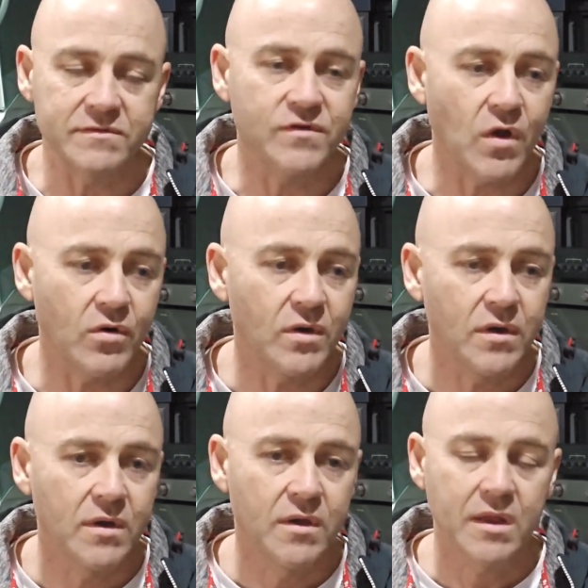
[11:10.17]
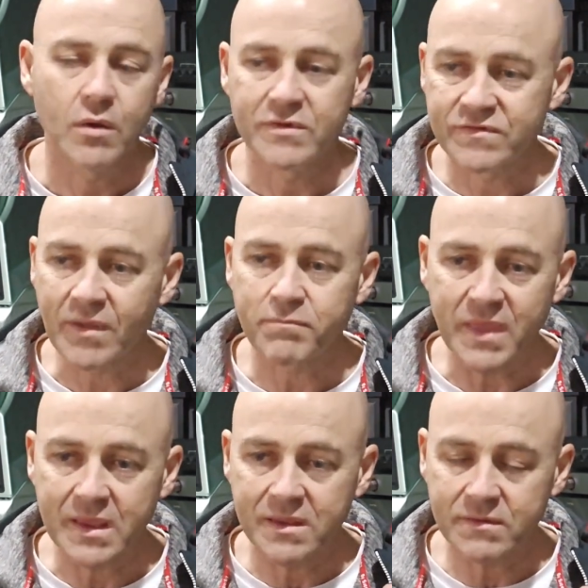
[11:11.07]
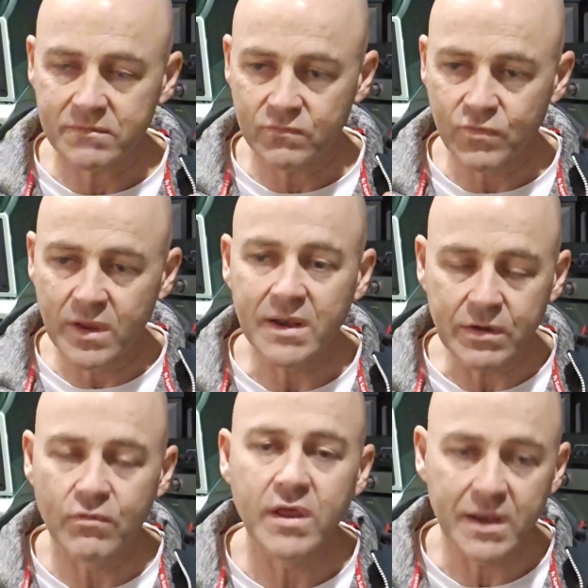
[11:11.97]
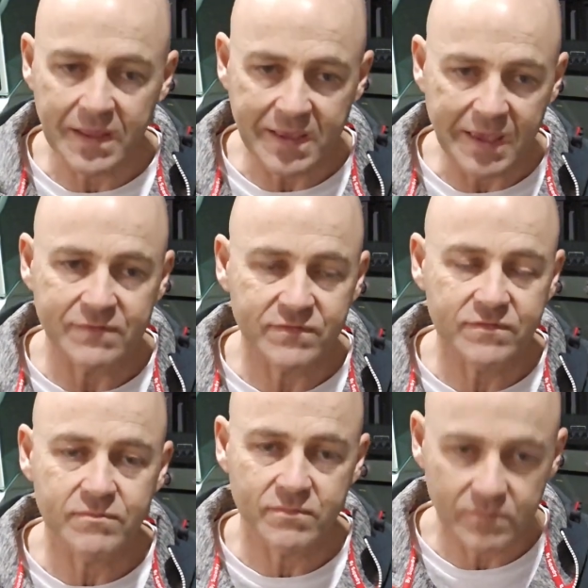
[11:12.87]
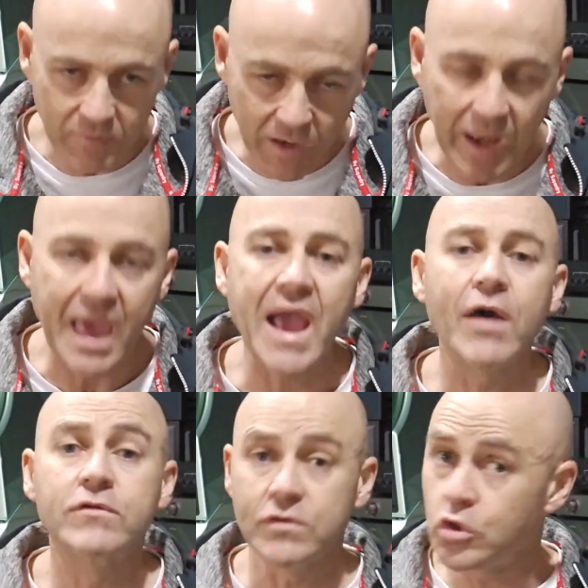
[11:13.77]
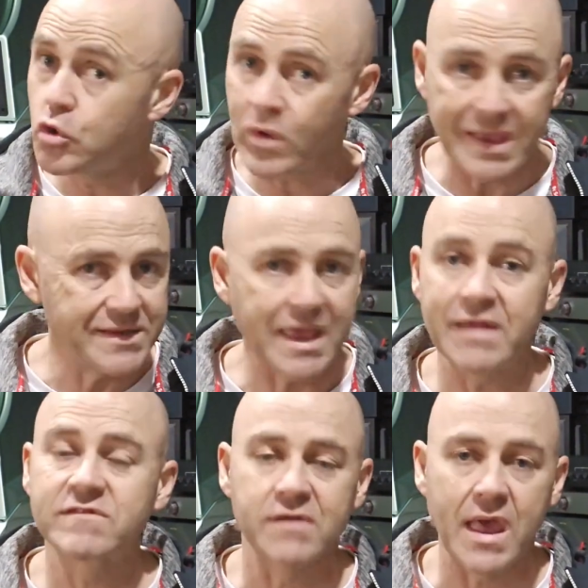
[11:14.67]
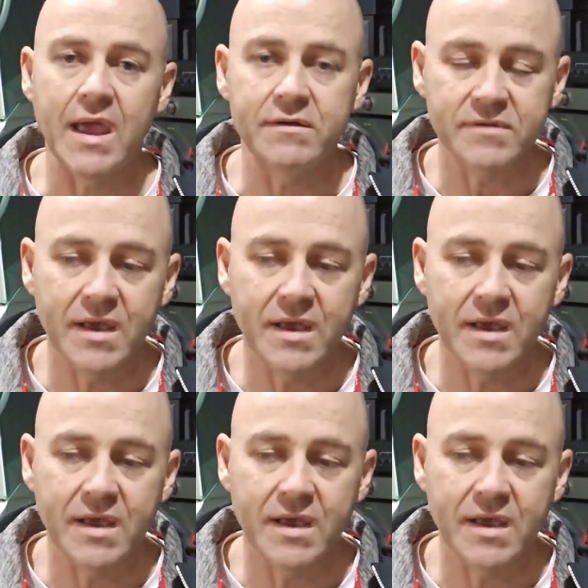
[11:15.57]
So, when something really gets loud, it gets loud.